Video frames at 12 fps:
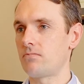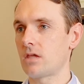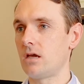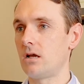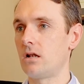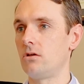
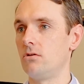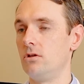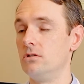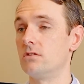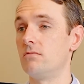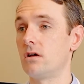include
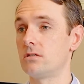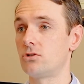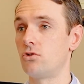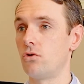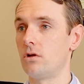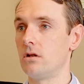use of
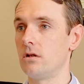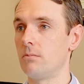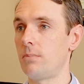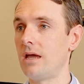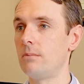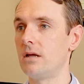
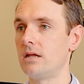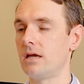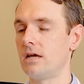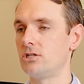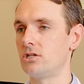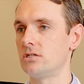non-steroidal pain
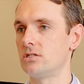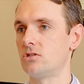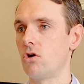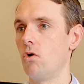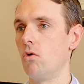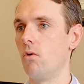medications.
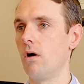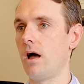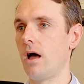So